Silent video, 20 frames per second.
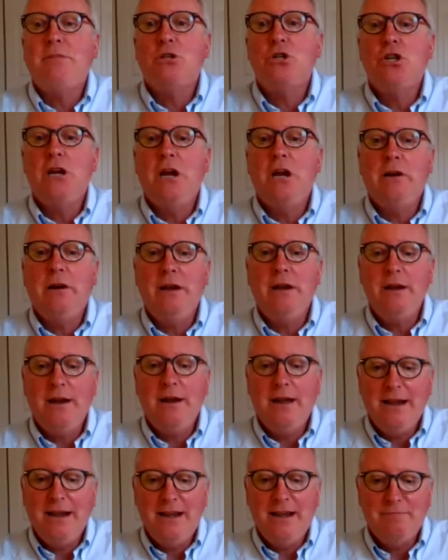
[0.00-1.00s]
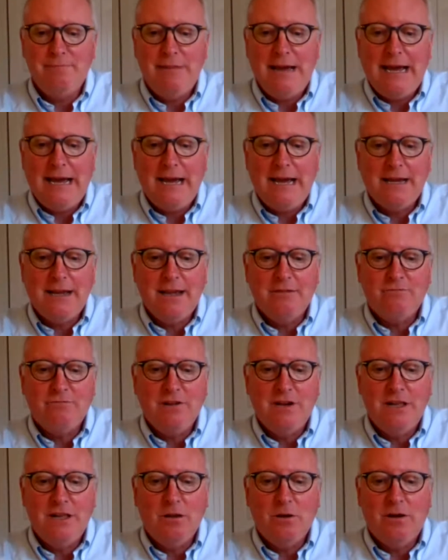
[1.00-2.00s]
the sharing and come back and
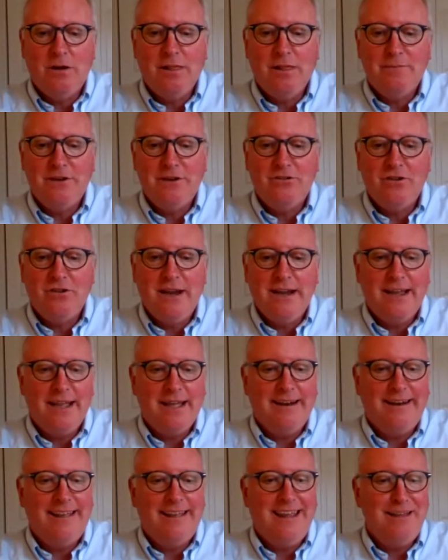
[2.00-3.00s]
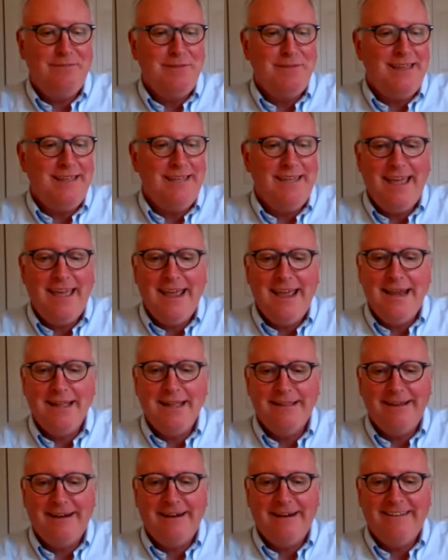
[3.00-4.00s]
reload it. Let me try again. Amy, hang
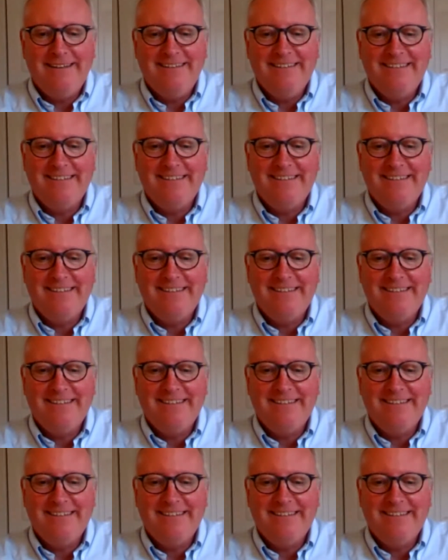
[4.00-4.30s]
in there.